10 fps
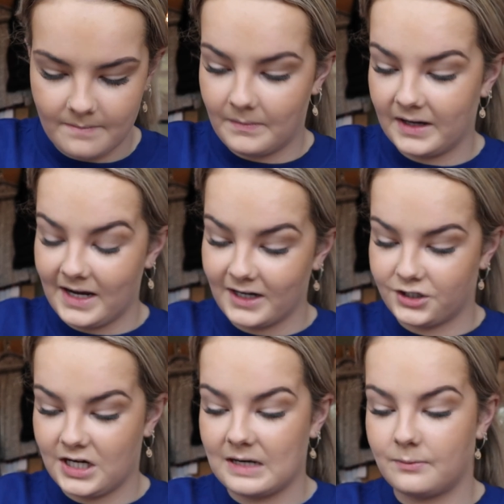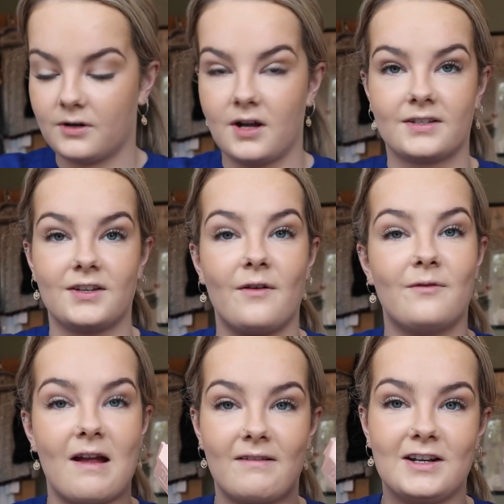My next cheek products are
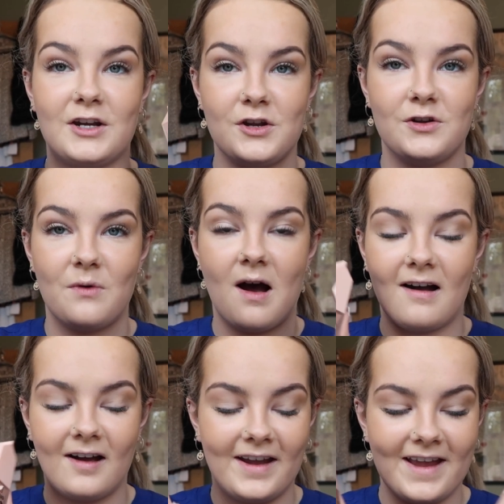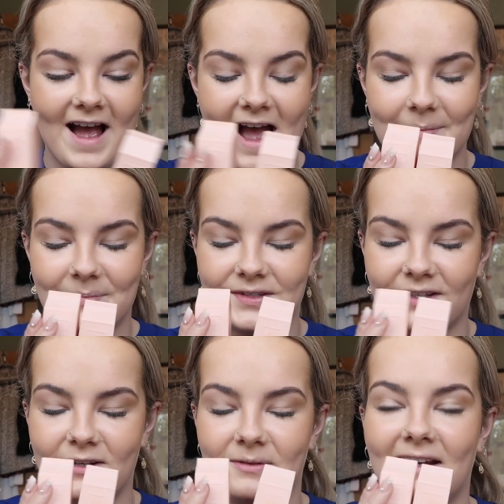very new. I
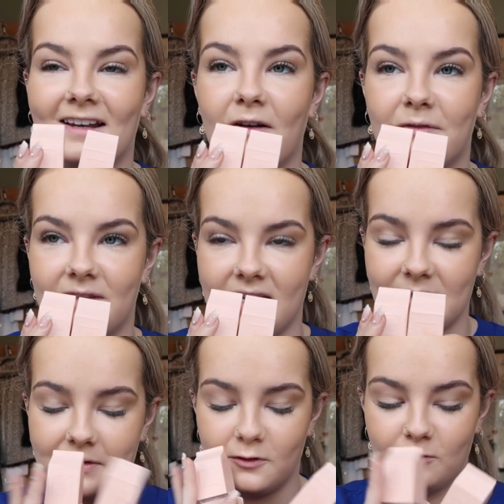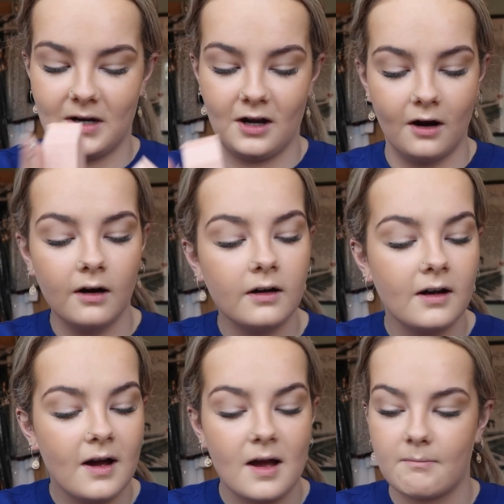absolutely love these with all my heart.
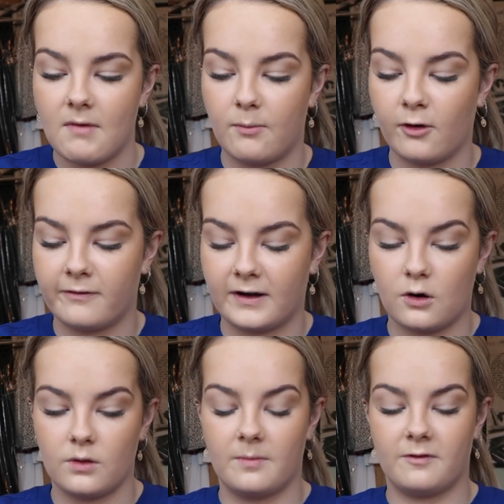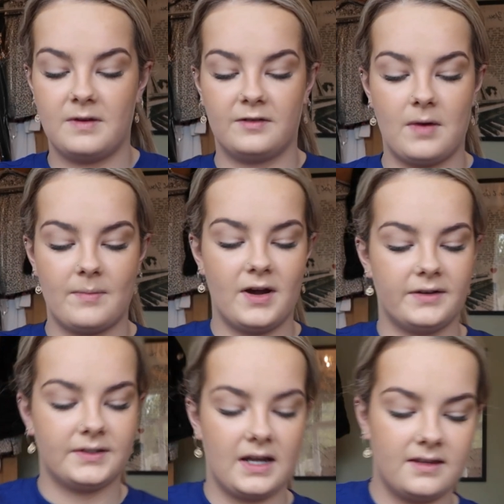My boyfriend got them for me for my
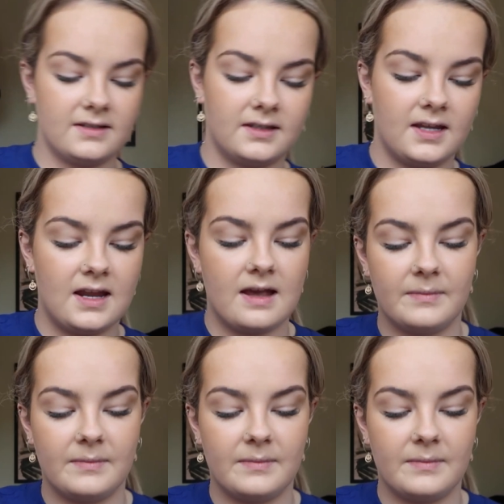birthday. These are the